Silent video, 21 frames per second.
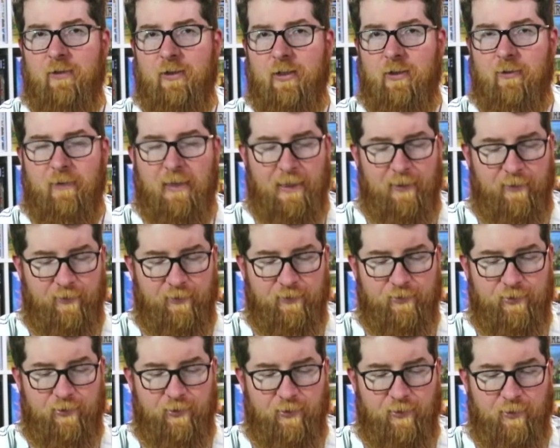You know,
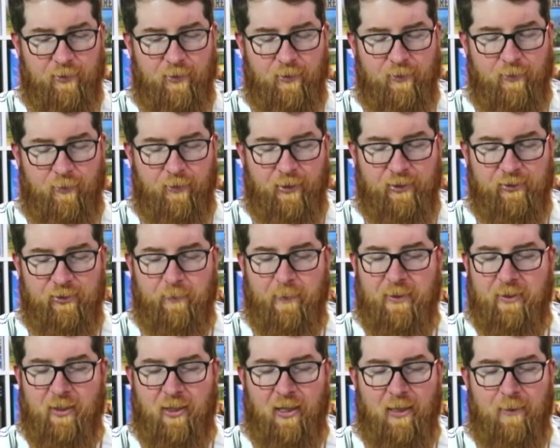there's a, only so
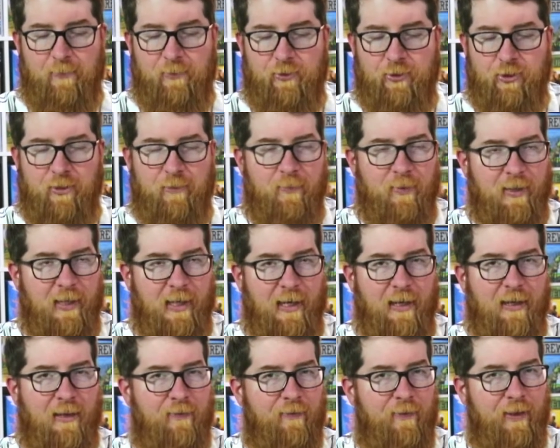many times you can play
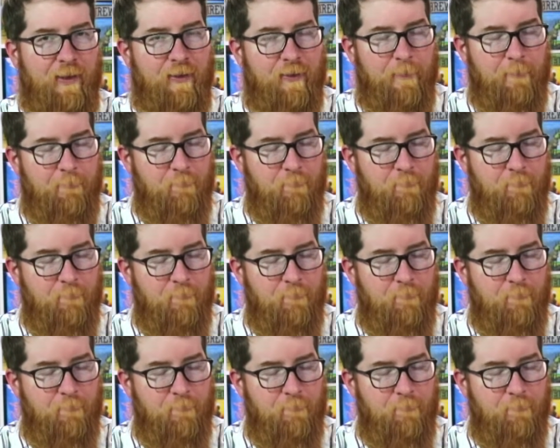it, I think,